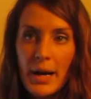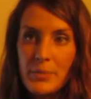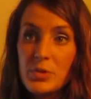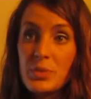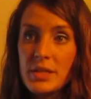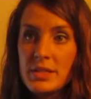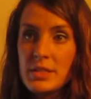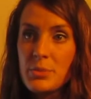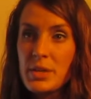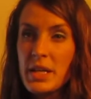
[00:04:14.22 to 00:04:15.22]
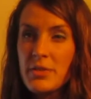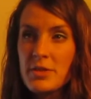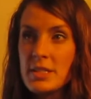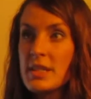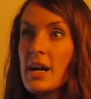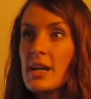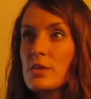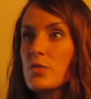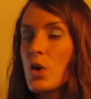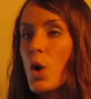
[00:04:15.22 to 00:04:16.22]
immediacy behaviors, and kind
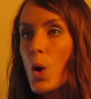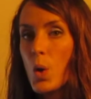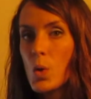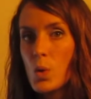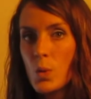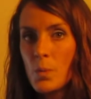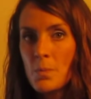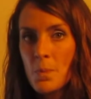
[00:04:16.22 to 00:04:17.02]
of the whole